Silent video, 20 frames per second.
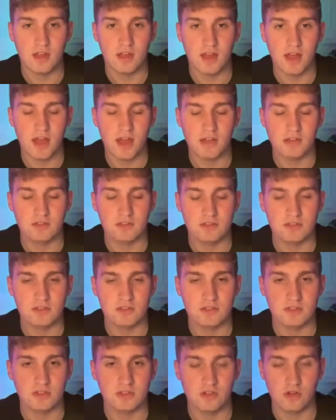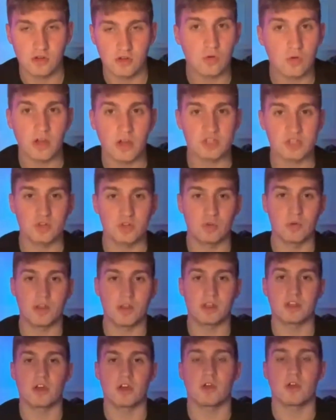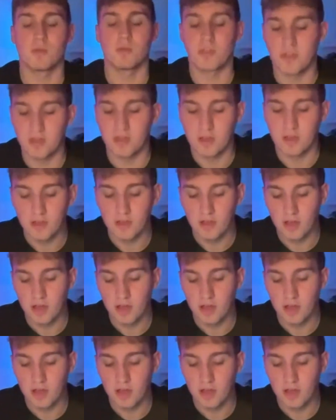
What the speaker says: and you're not quite sure where they're going with it.